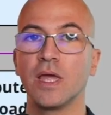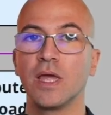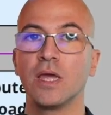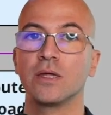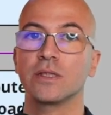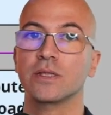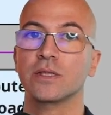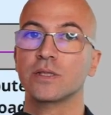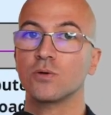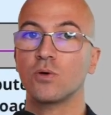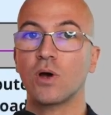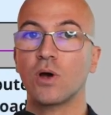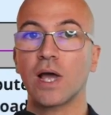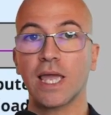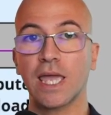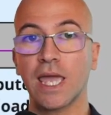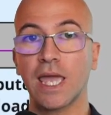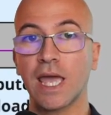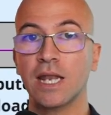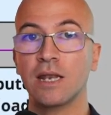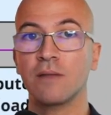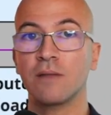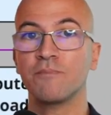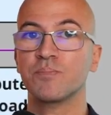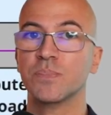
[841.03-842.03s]
So
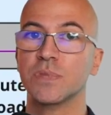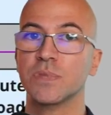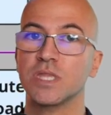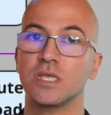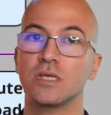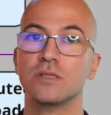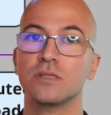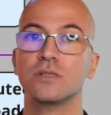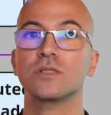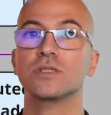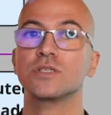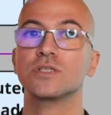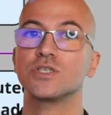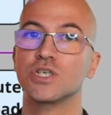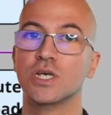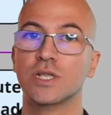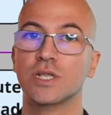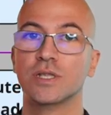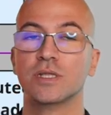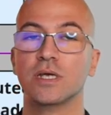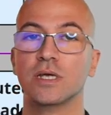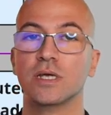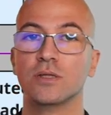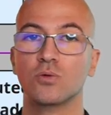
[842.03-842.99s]
again, this is just uh,